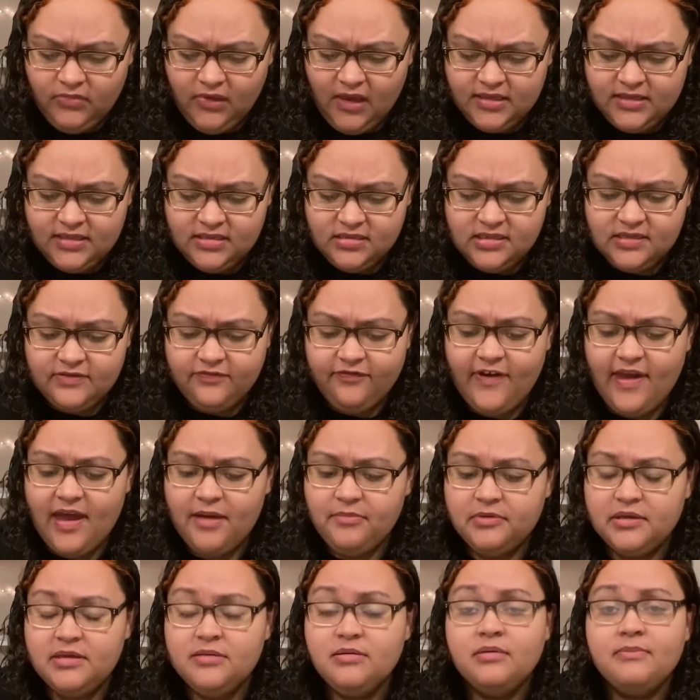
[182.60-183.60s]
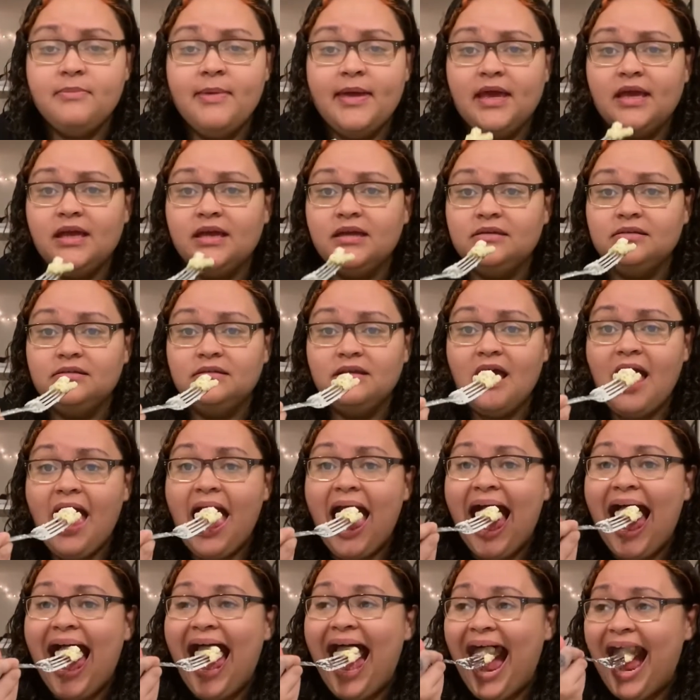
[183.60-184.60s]
to this family man.
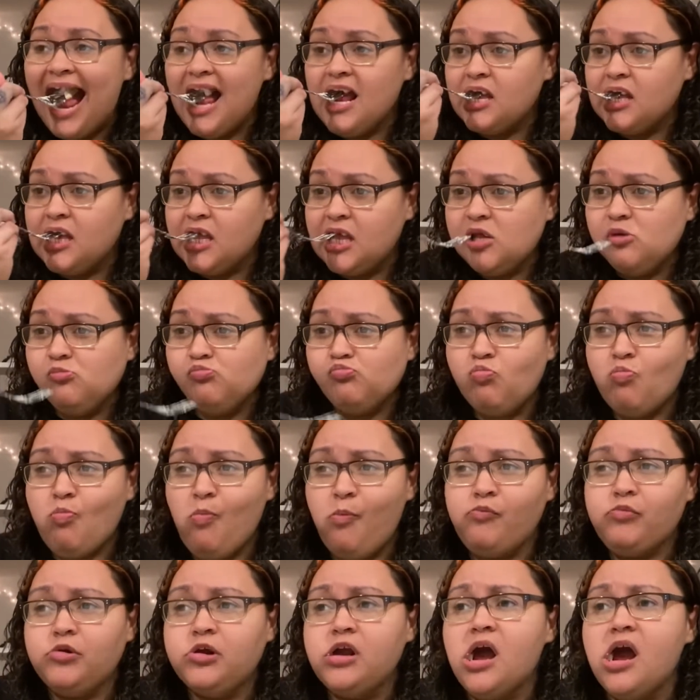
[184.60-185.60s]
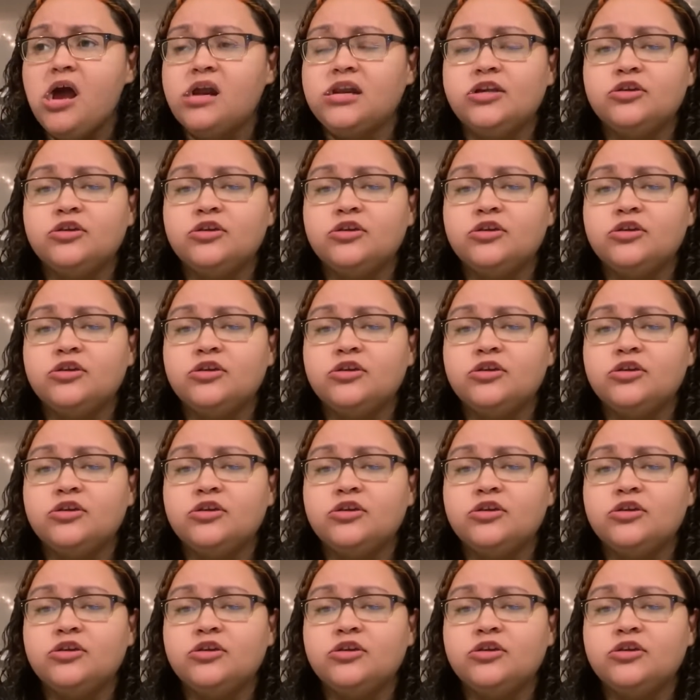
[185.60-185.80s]
God,